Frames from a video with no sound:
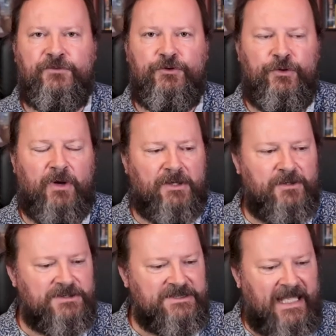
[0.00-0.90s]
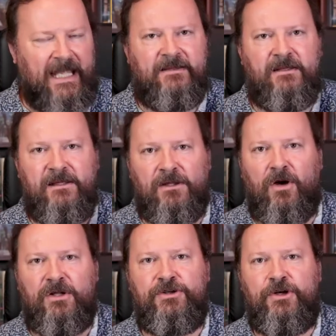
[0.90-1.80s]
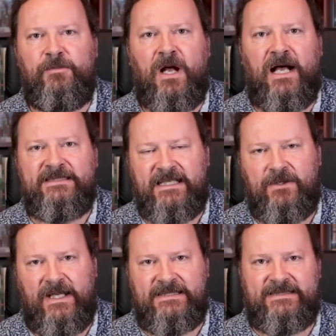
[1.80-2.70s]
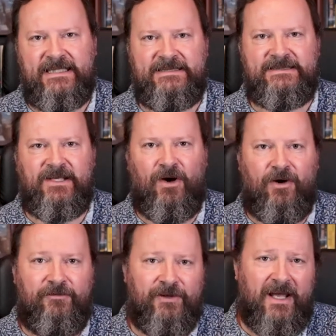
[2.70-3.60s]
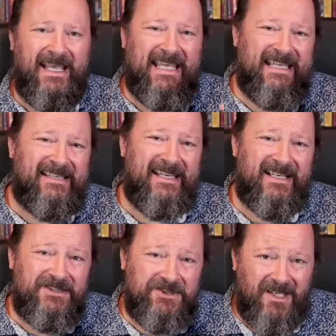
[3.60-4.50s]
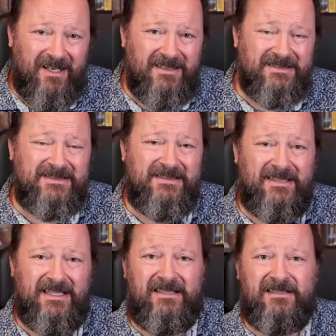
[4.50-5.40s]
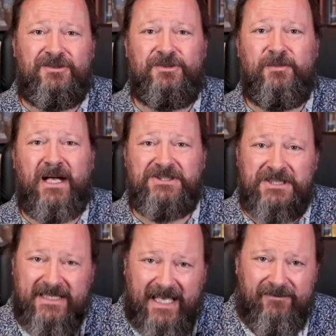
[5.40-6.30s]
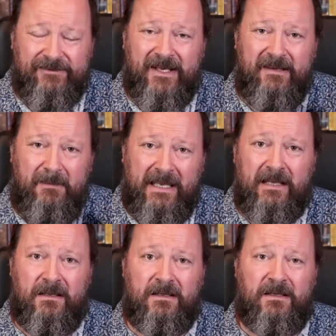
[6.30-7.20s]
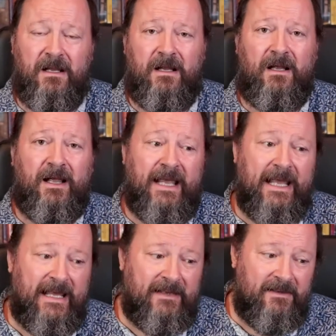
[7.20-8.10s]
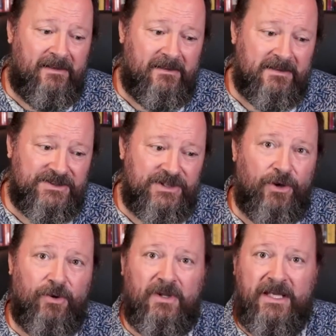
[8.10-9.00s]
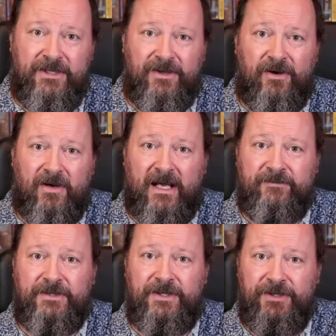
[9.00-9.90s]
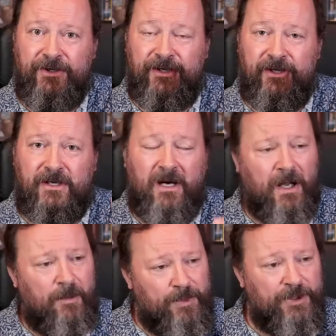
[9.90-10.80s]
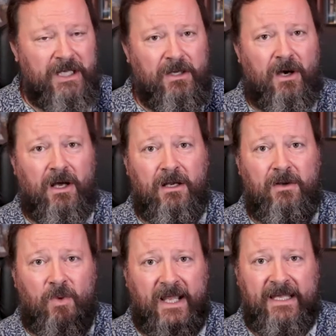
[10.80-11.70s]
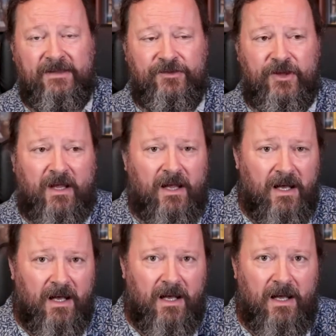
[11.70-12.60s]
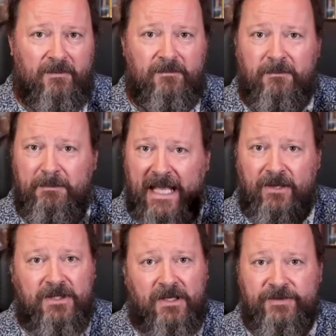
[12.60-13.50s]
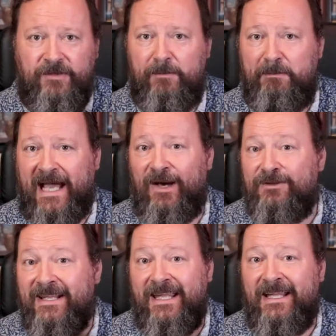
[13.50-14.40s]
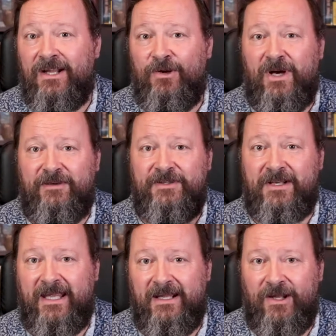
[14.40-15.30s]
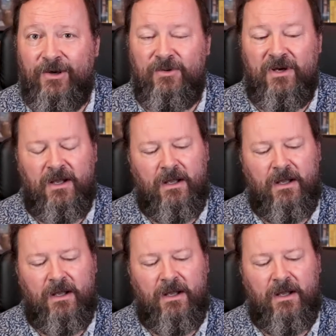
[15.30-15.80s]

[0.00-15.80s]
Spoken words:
to understand the long-term consequences of eating just a little too much at every meal and slowly year after year putting on weight, pound after pound, kilo after kilo.